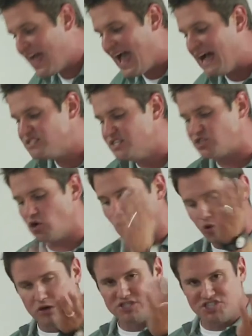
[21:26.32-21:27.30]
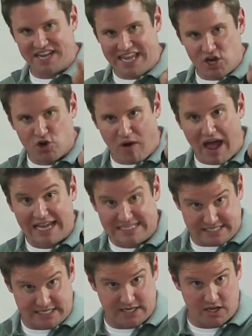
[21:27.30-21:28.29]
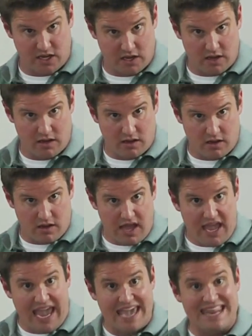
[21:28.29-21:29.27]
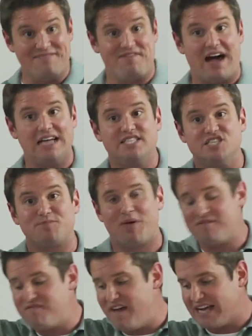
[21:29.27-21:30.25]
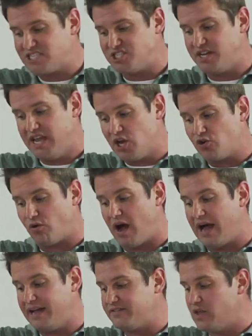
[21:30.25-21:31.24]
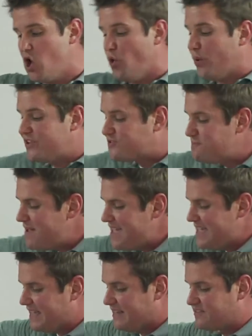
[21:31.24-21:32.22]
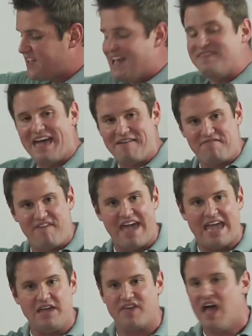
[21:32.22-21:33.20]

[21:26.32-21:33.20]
has its origin in Christ and it finds its perfection in Christ, which means that faith,